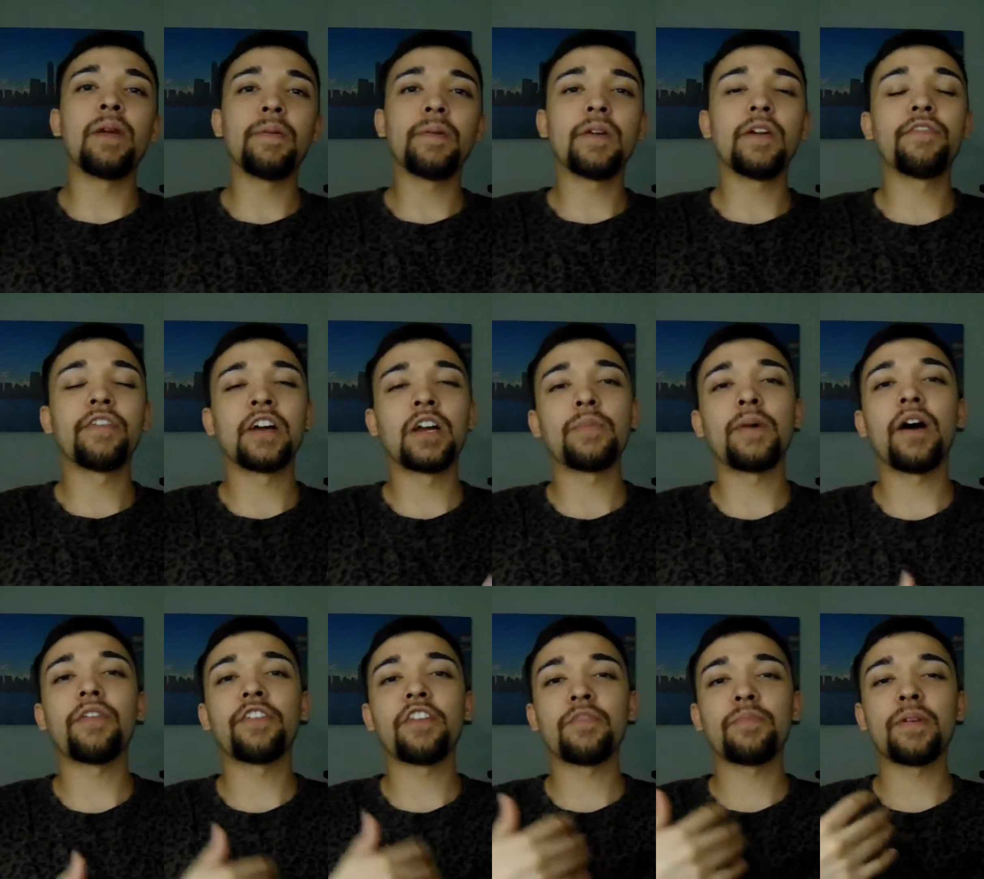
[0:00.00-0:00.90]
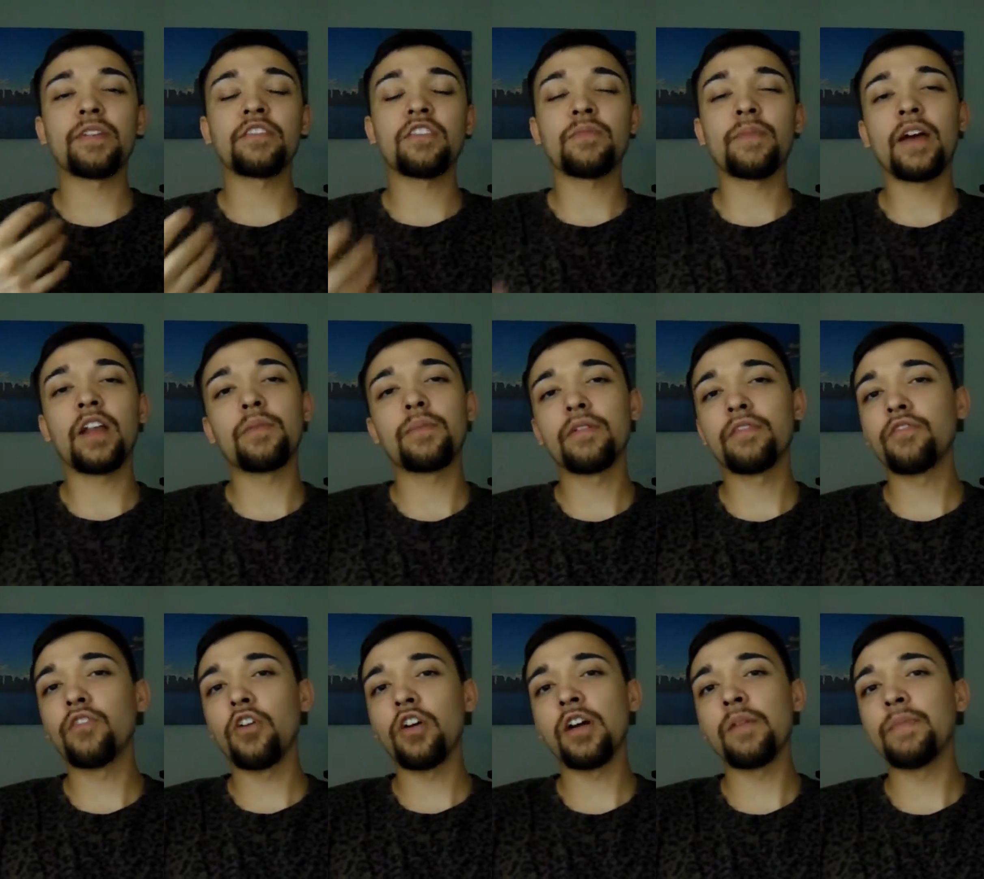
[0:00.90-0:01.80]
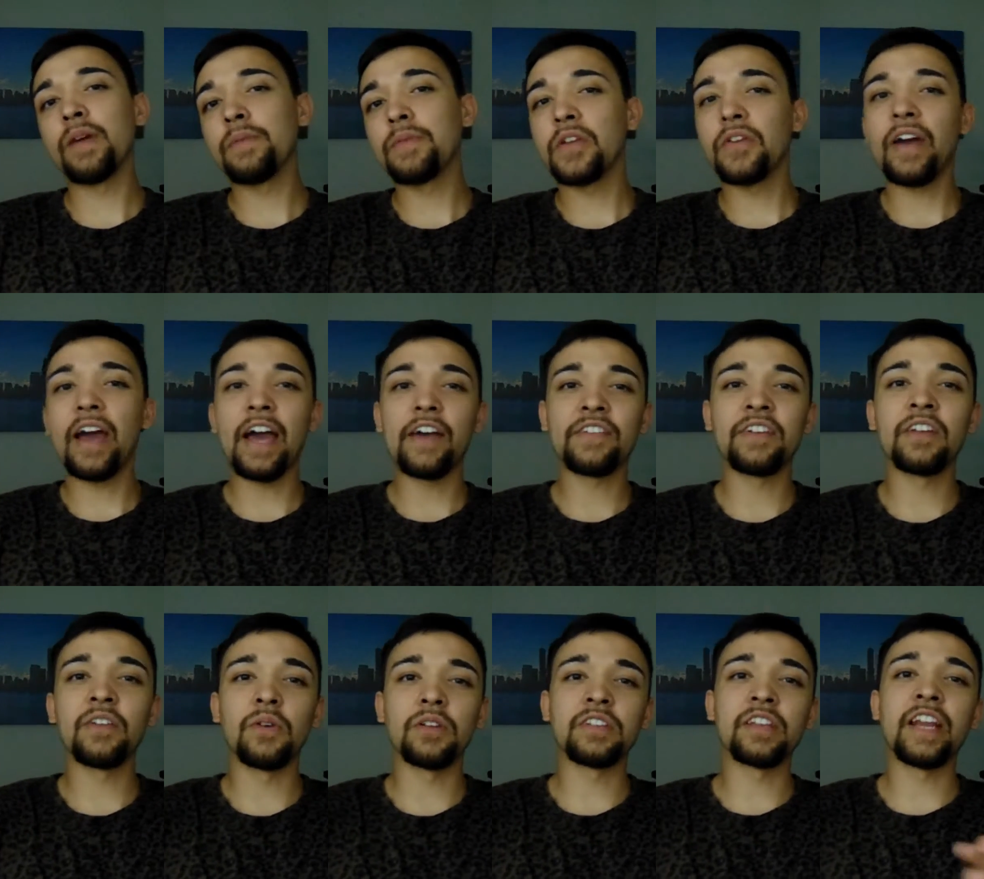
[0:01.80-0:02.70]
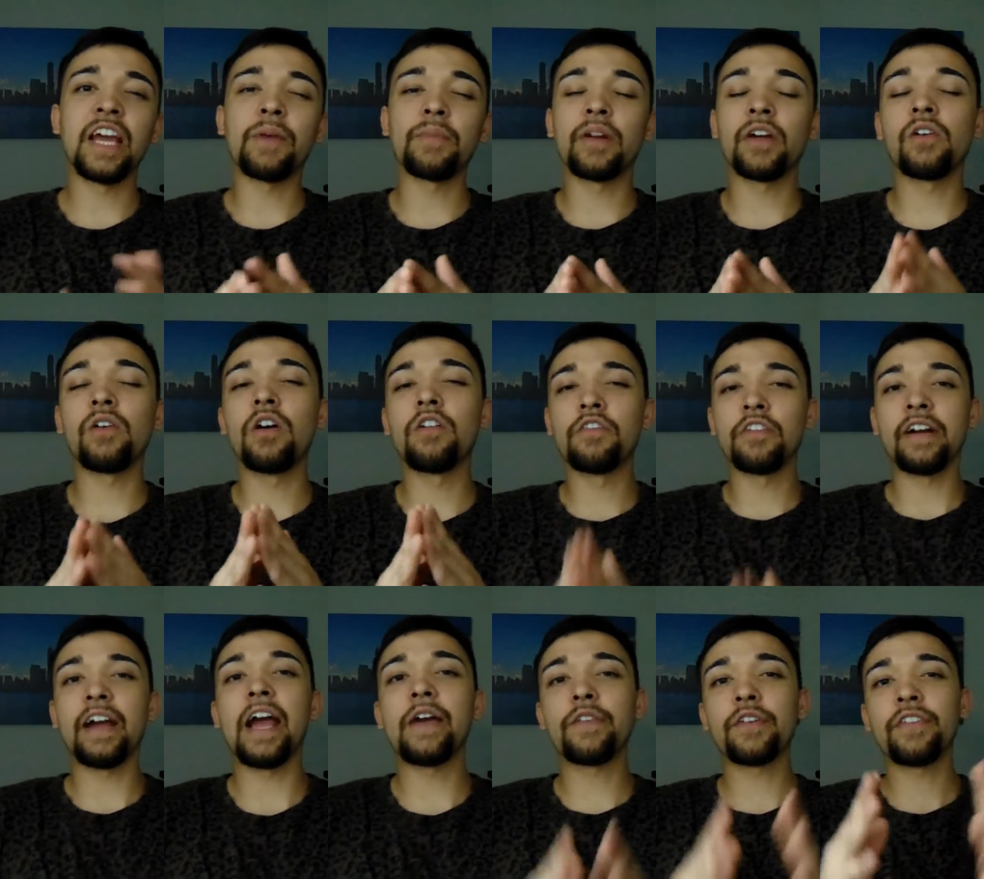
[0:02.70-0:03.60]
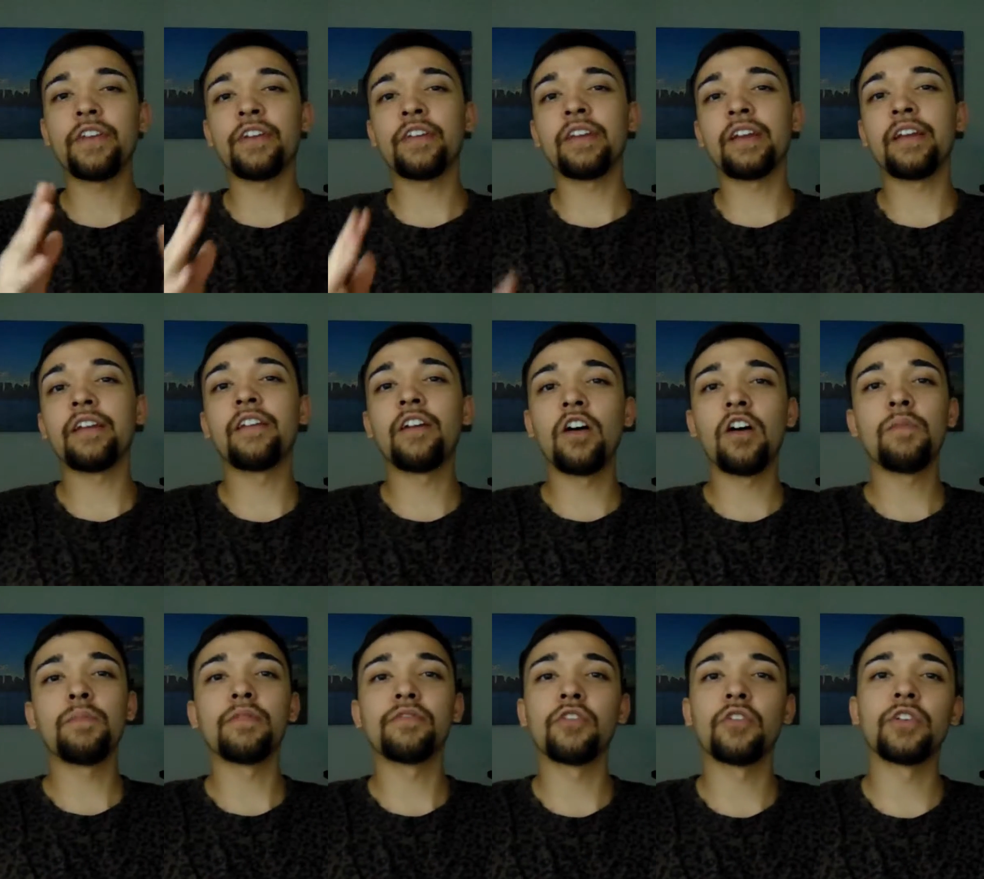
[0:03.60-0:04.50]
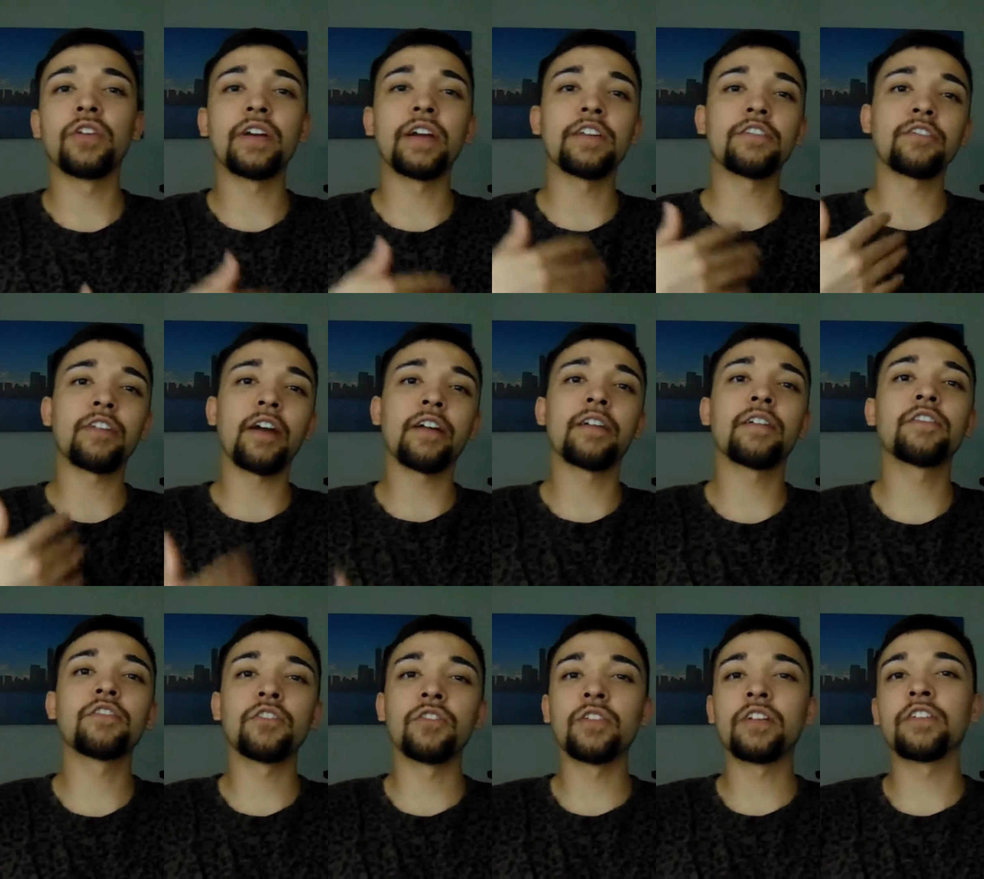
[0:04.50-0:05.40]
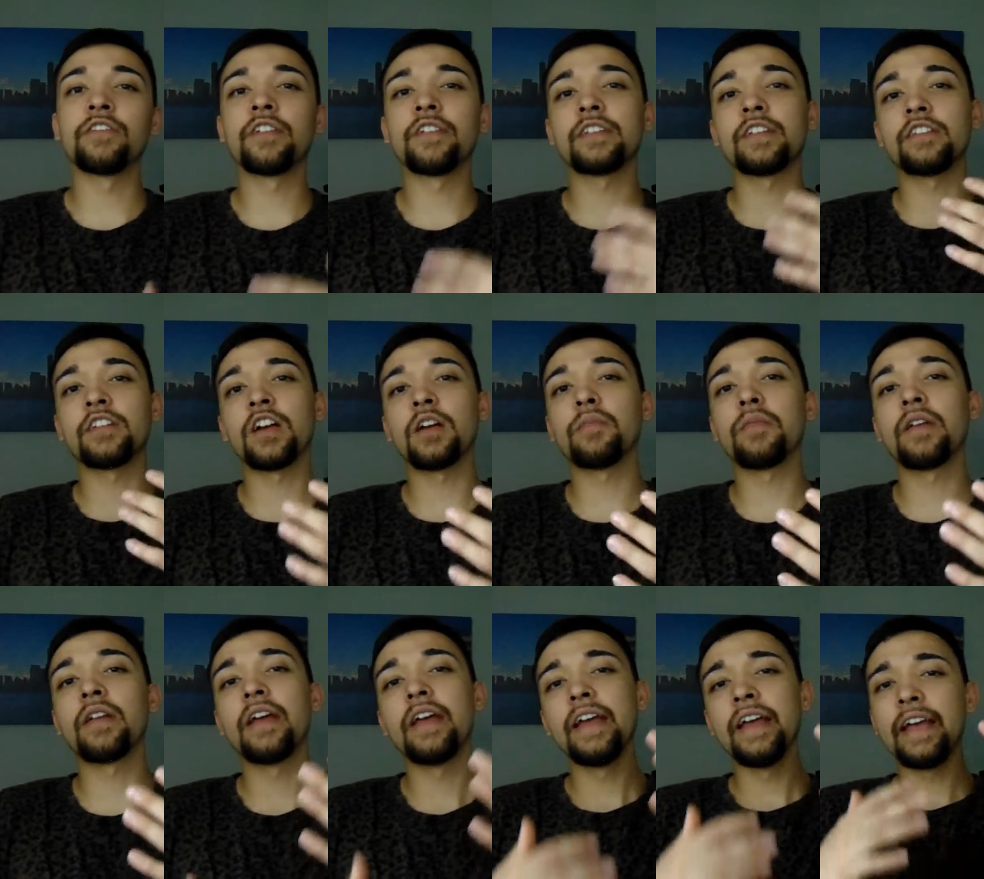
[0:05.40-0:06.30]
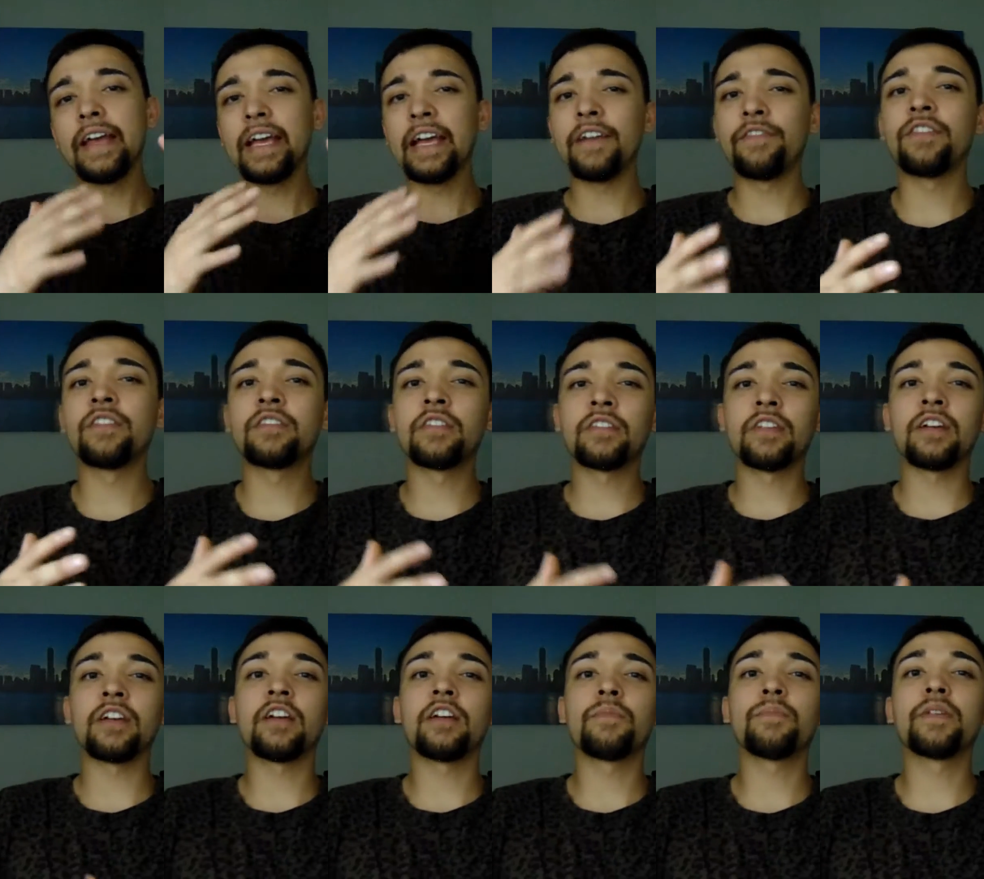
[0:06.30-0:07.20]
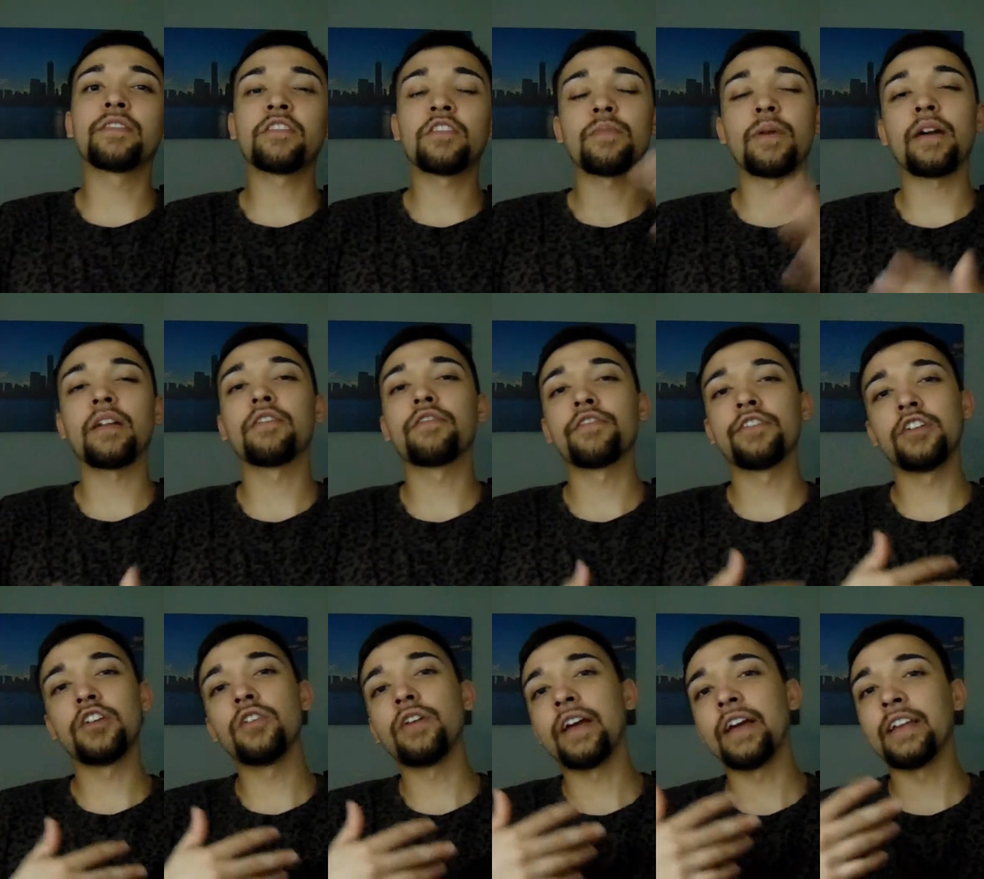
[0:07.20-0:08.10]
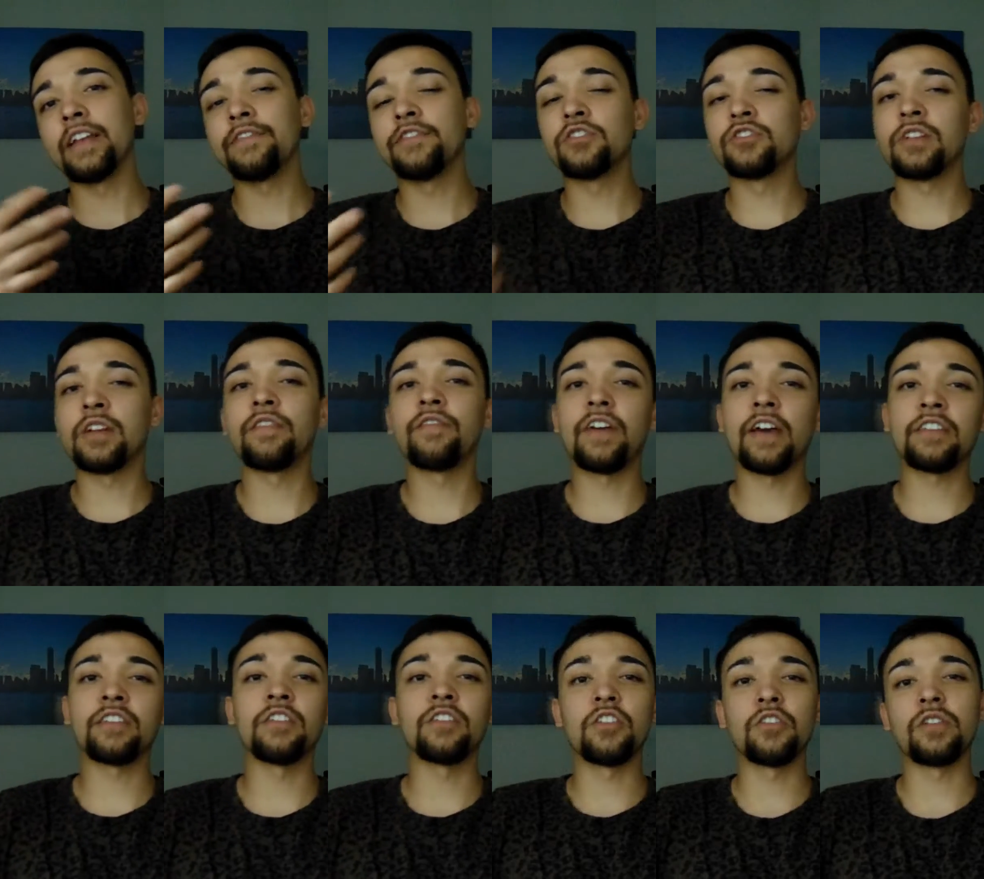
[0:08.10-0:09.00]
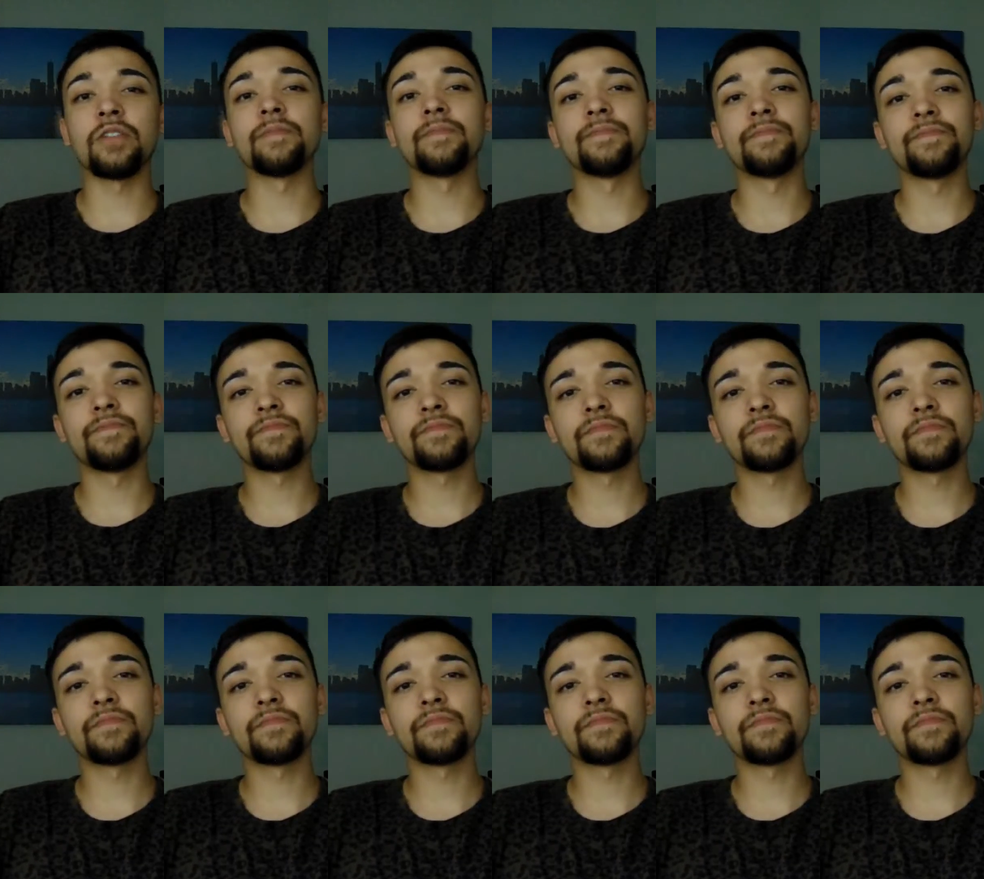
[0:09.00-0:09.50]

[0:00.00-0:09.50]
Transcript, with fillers: Maybe you've heard about this business model before, maybe you haven't. Well, today I'm gonna go over everything you need to know before you get started so you can really determine if this is a good business model for you and if you should invest into it.